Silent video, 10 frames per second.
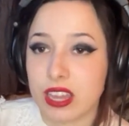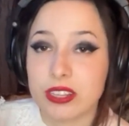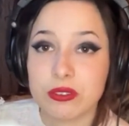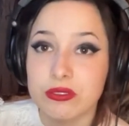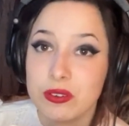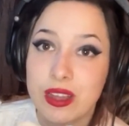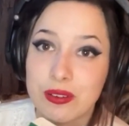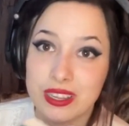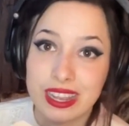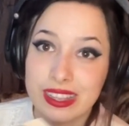I don't know
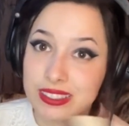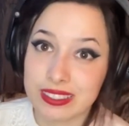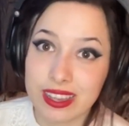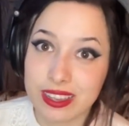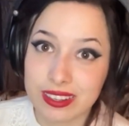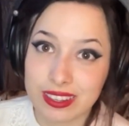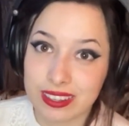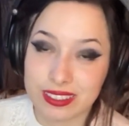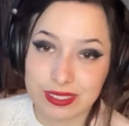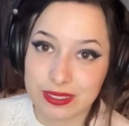how it ends yet.
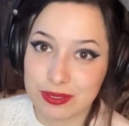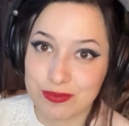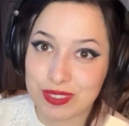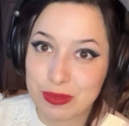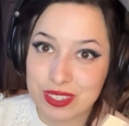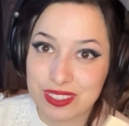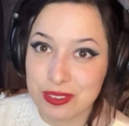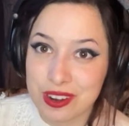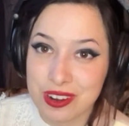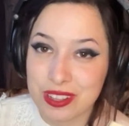I'm still
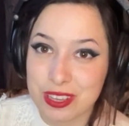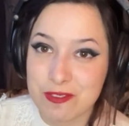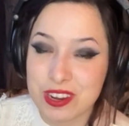currently